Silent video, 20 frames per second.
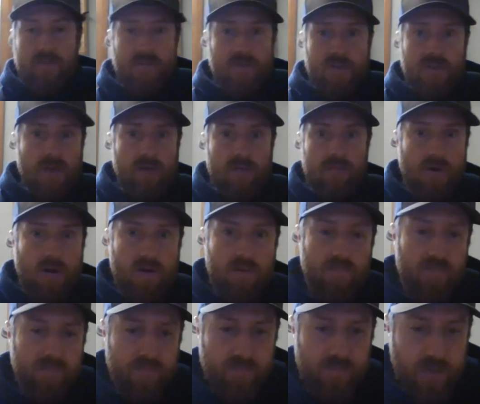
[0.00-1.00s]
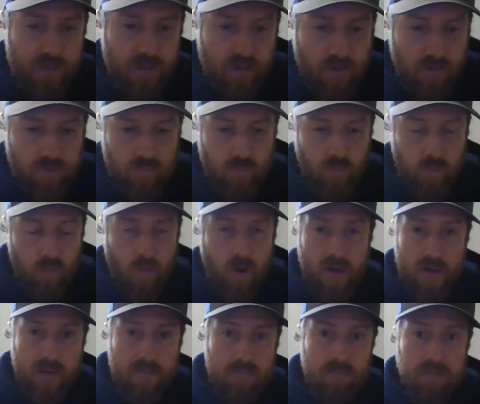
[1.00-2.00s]
much our we're
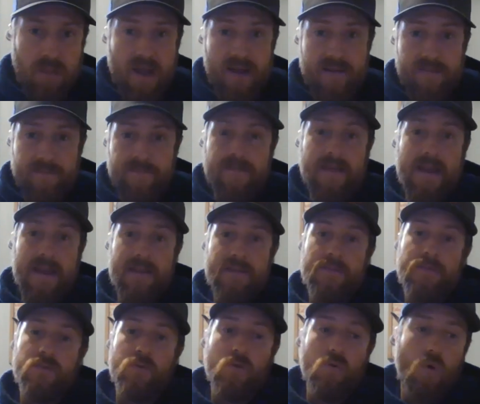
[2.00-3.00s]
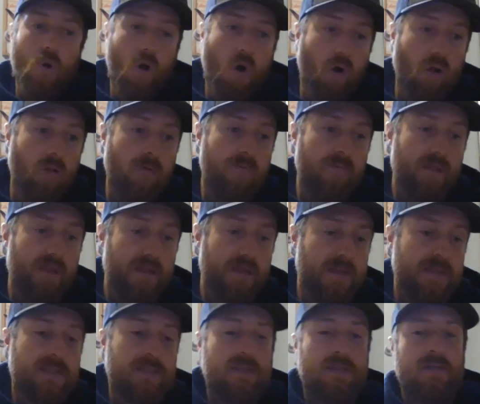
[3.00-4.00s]
walking blind faith through all of
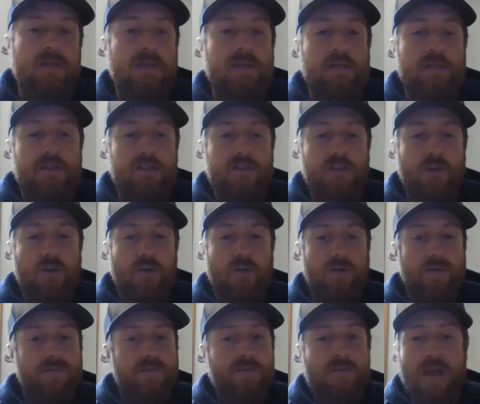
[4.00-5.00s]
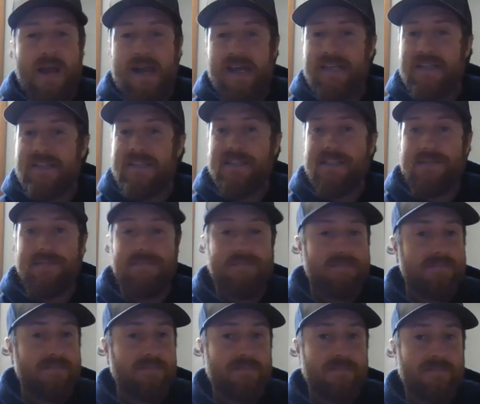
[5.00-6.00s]
this. So if you guys
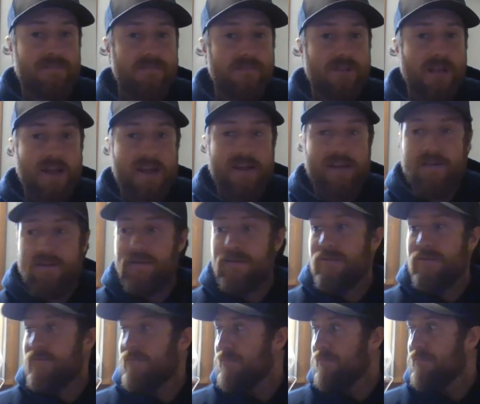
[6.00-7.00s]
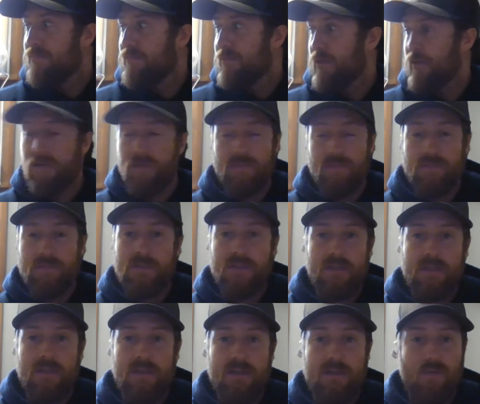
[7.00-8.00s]
want
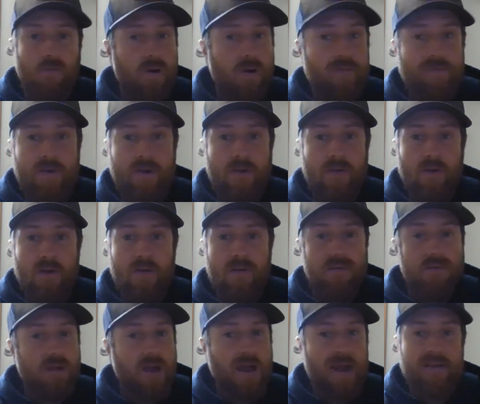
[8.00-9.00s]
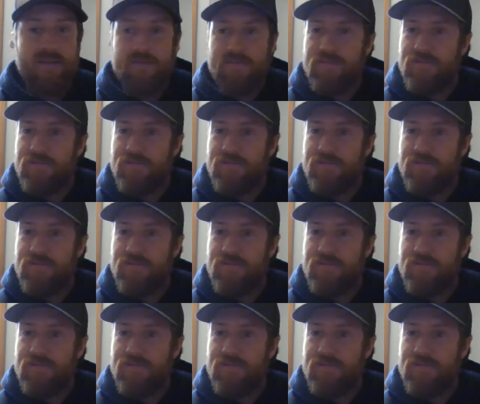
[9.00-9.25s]
to follow along, I